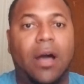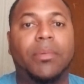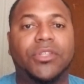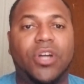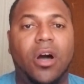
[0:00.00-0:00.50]

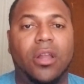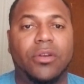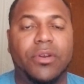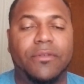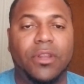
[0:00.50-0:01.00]
but
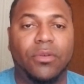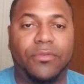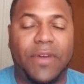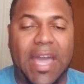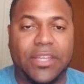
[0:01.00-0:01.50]
taller and a little
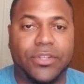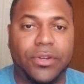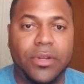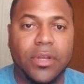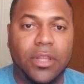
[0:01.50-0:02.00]
faster,
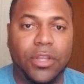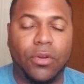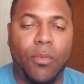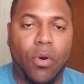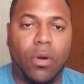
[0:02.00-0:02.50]
a little
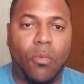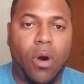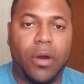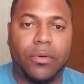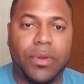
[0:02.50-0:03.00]
more
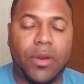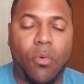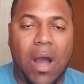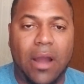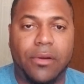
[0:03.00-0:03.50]
watery and
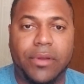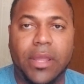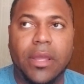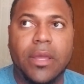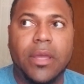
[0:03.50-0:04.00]
wiry,
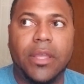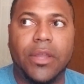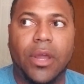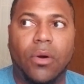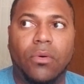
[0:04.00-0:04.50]

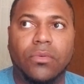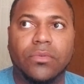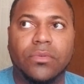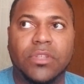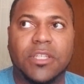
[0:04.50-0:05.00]

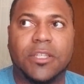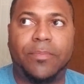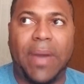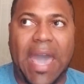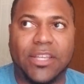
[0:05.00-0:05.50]

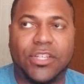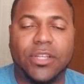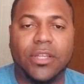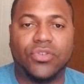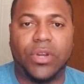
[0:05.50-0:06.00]
dispatched
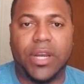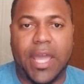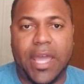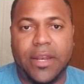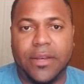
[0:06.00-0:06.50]

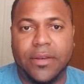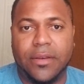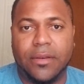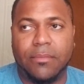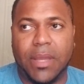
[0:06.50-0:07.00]
Trinidad.
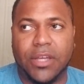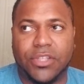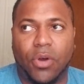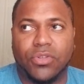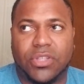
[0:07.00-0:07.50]
Because
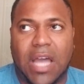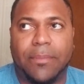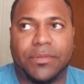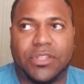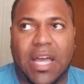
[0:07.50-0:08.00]
those
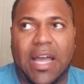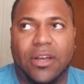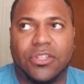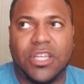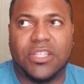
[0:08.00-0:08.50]
type of
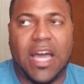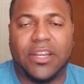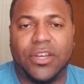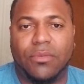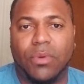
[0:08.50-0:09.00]
styles he's not
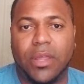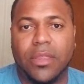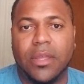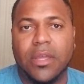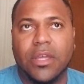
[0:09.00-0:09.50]
good with.
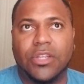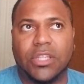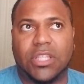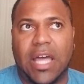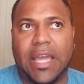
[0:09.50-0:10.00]

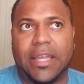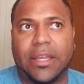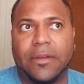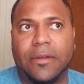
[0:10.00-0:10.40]
Just like